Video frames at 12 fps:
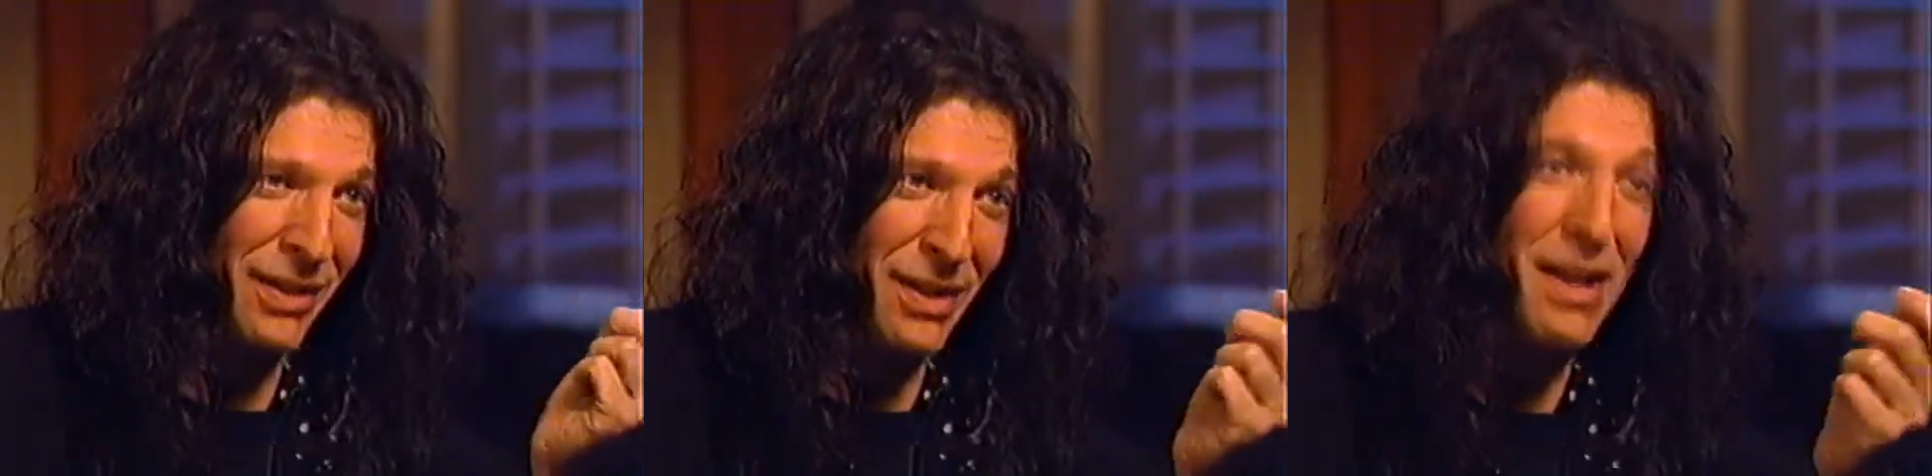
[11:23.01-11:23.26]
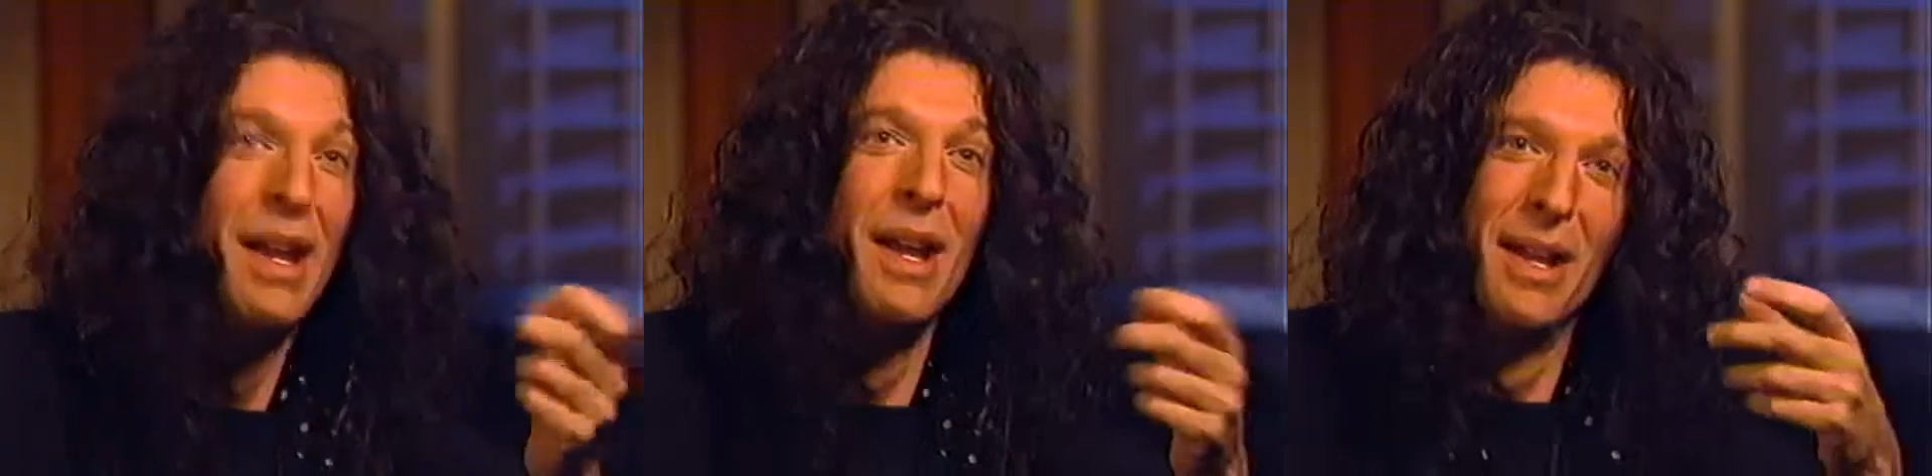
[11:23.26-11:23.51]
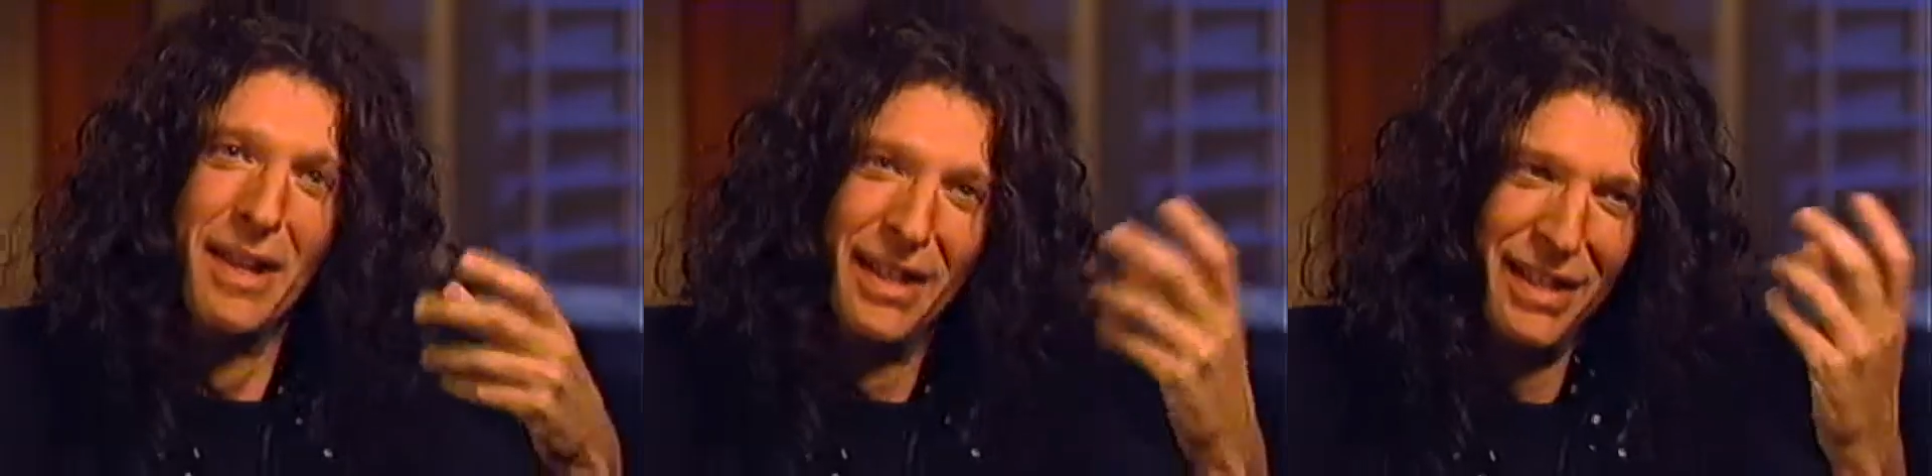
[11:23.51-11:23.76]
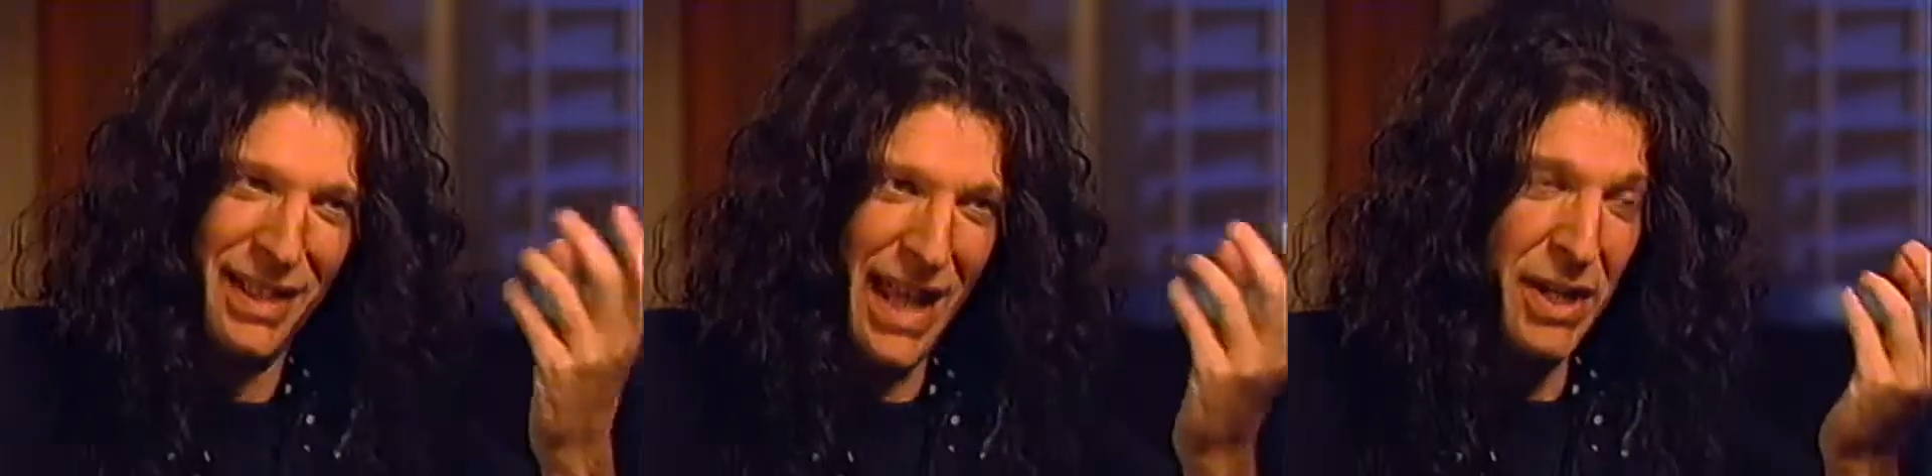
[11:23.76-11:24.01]
and
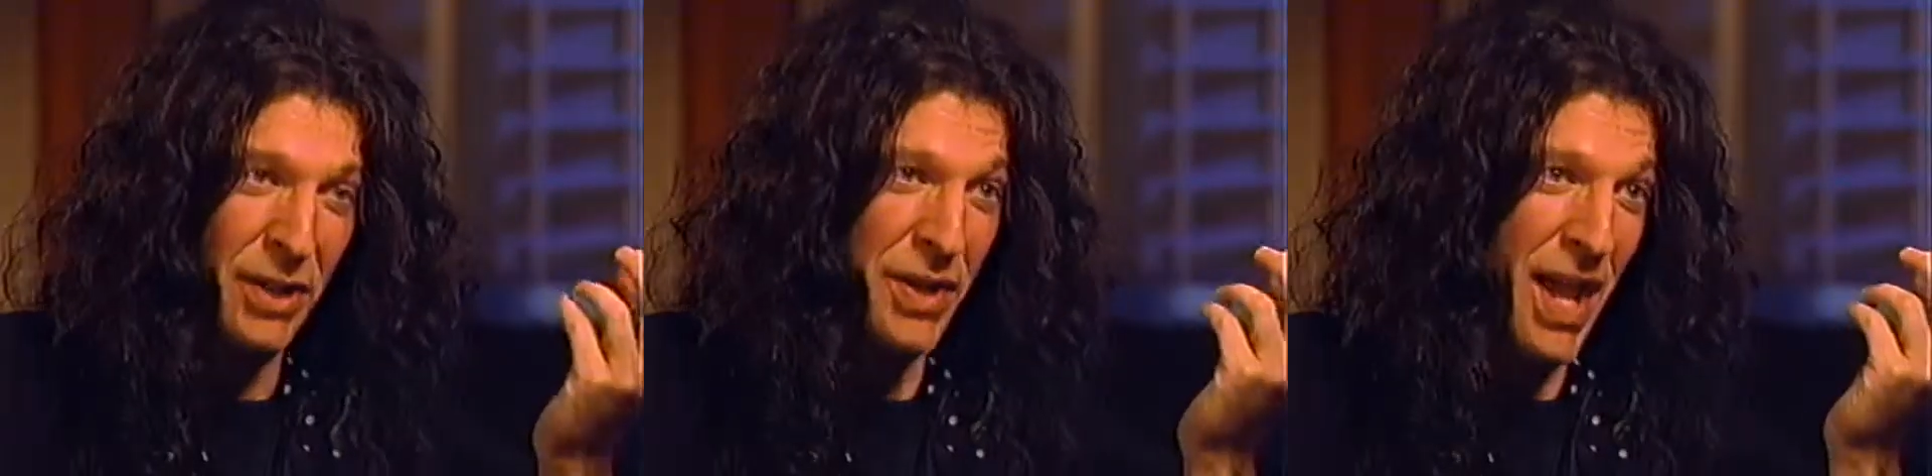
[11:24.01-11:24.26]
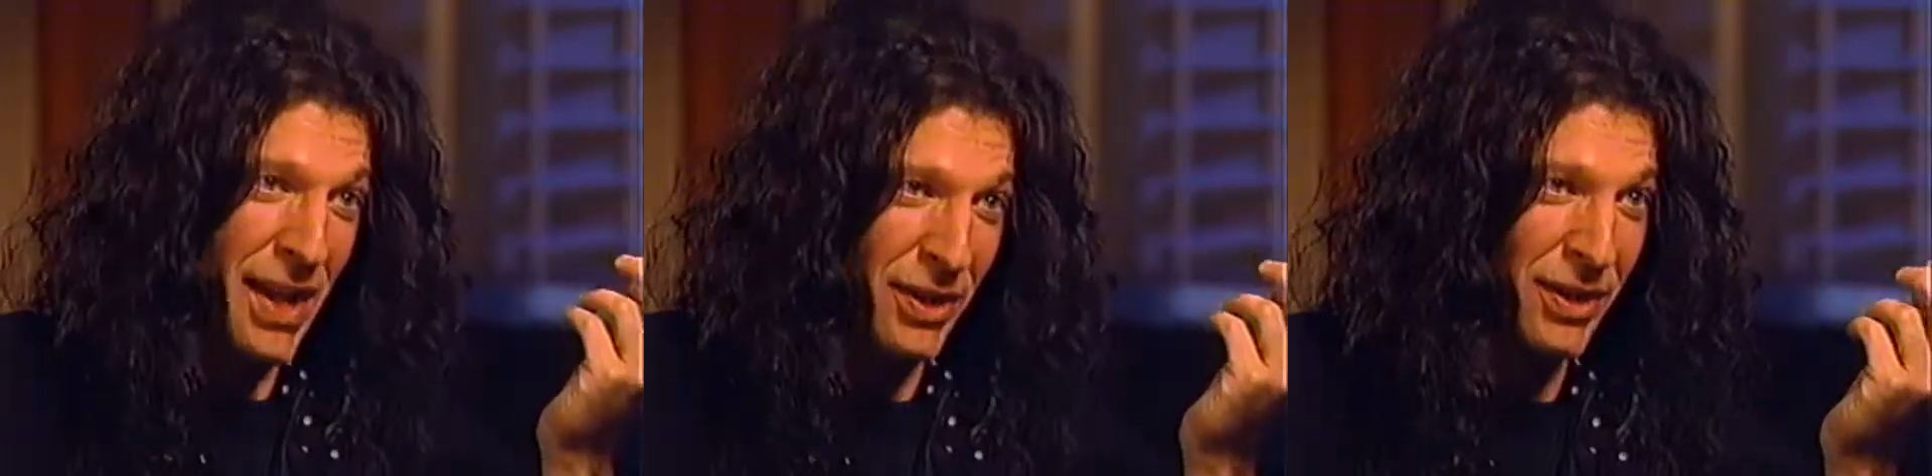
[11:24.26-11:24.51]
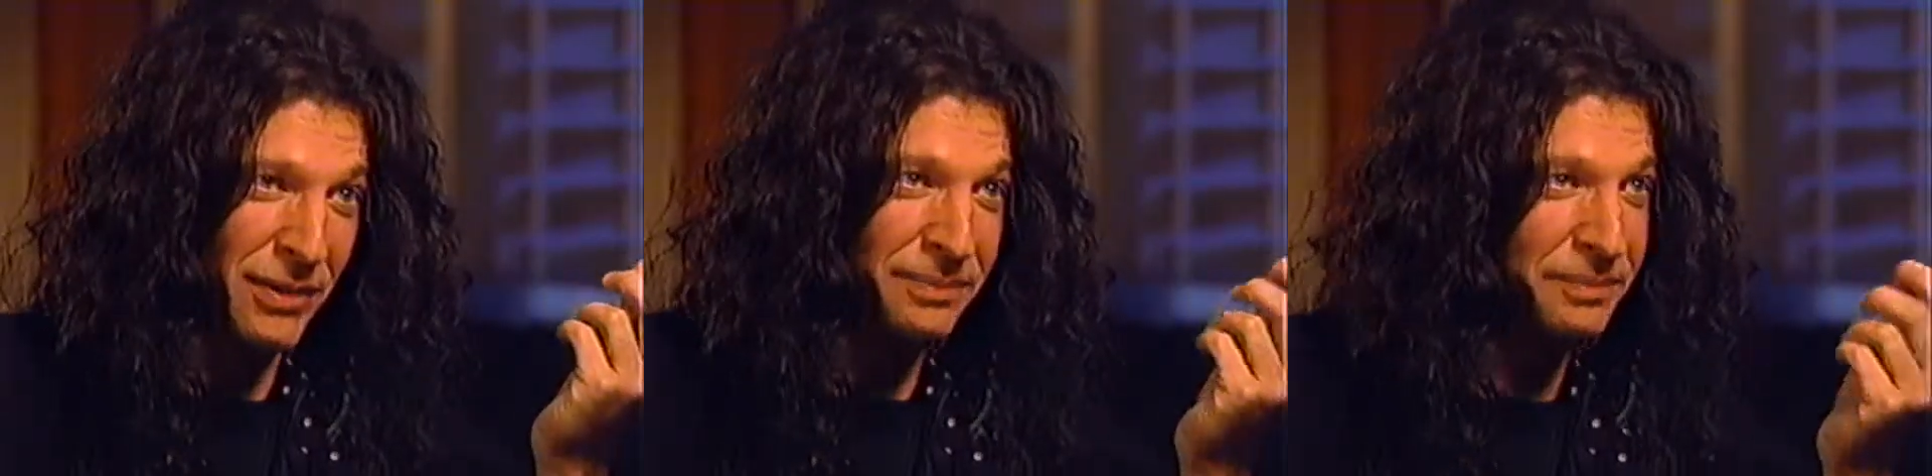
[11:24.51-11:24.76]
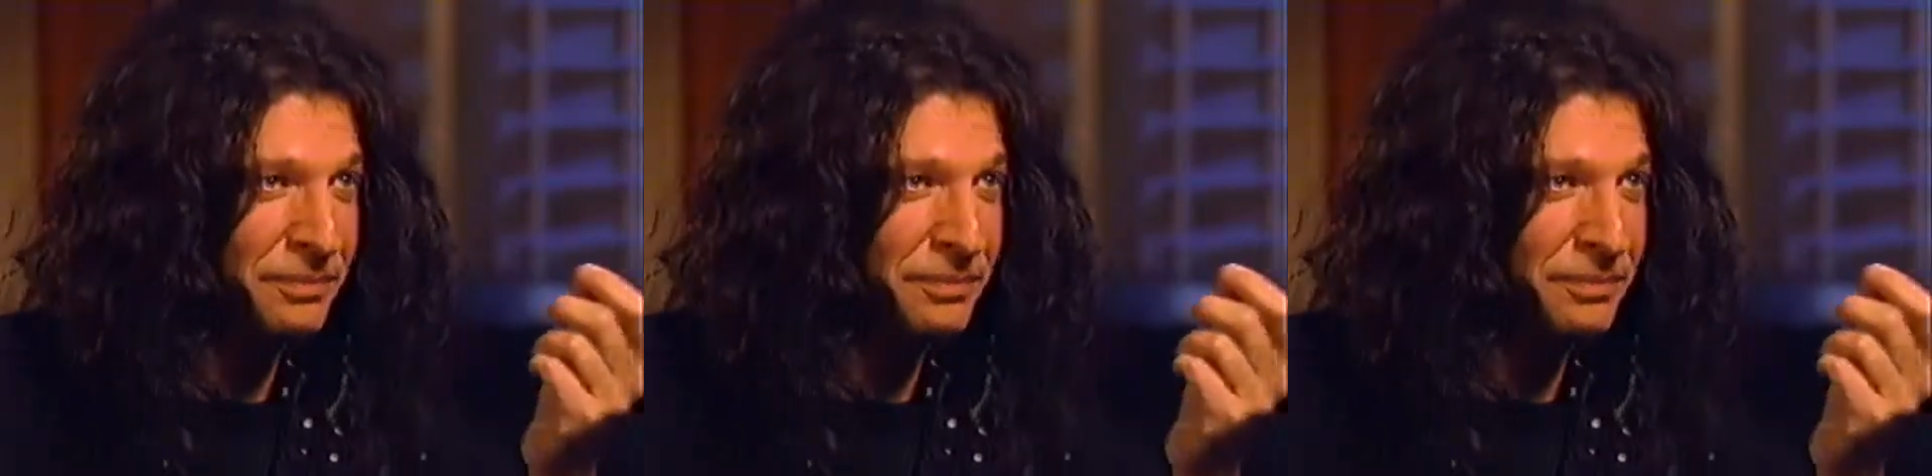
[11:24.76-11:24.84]
that is nice.